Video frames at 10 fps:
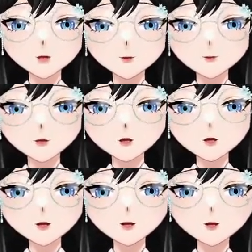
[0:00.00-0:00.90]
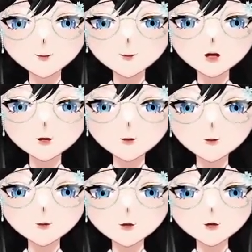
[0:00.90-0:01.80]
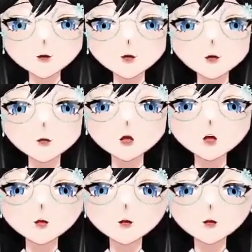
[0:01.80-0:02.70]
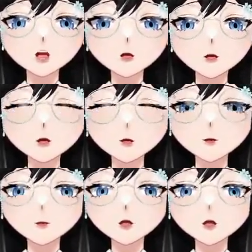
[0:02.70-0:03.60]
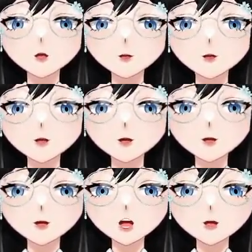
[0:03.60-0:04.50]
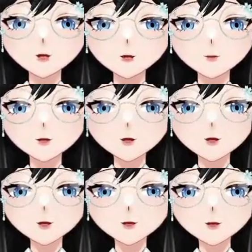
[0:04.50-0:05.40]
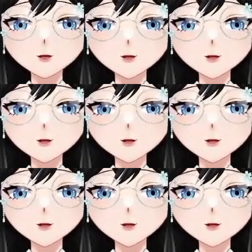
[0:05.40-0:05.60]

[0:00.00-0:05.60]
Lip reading: which is around 1,400 nanometers.